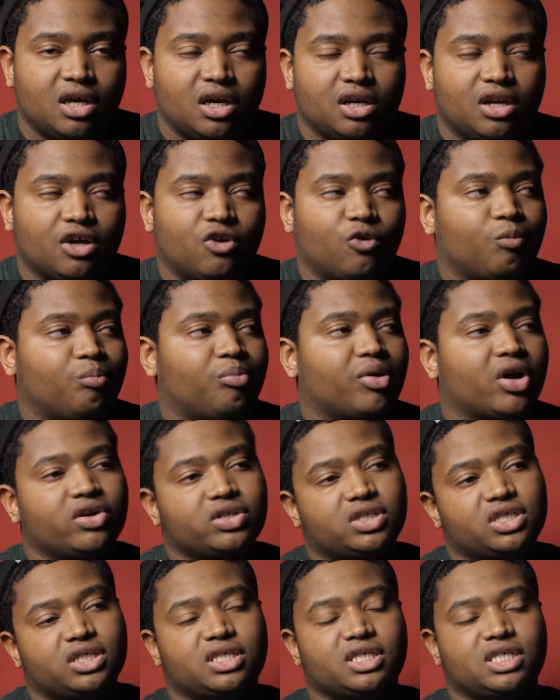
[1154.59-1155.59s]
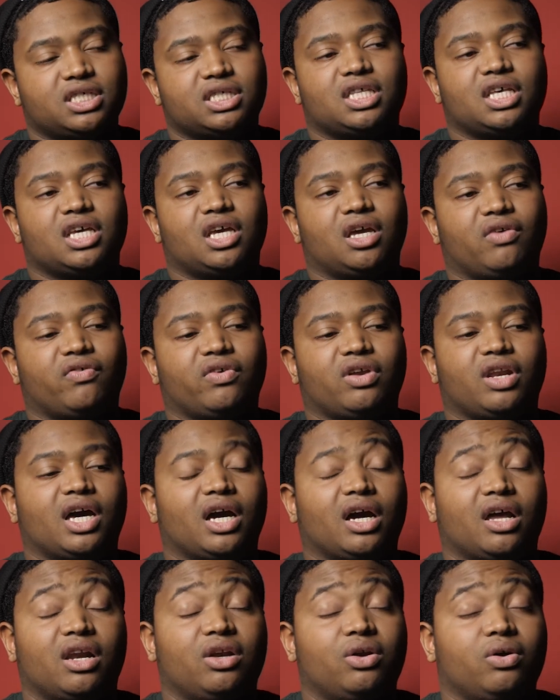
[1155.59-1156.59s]
Don't purchase this thing if you're not
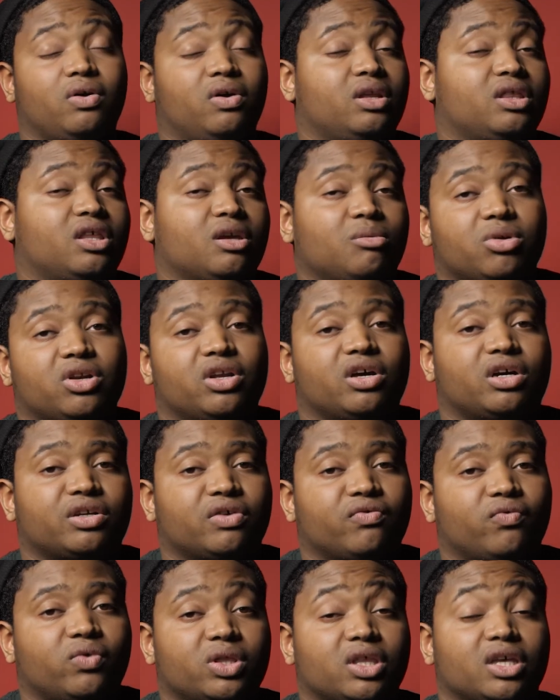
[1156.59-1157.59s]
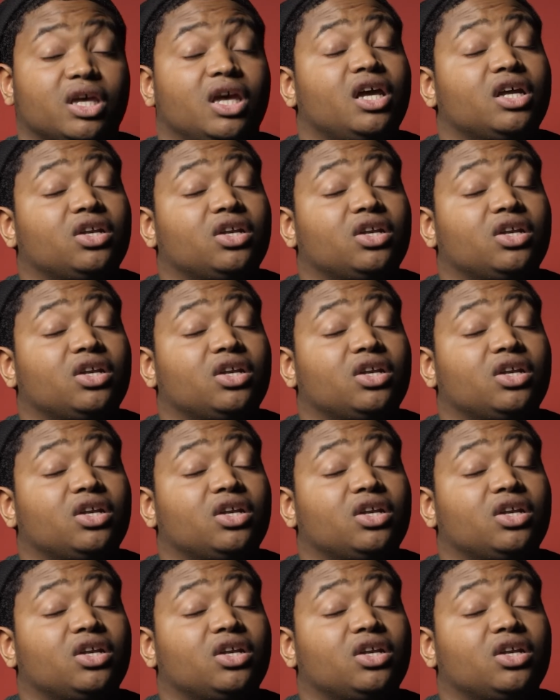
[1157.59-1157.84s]
going to do anything productive with it.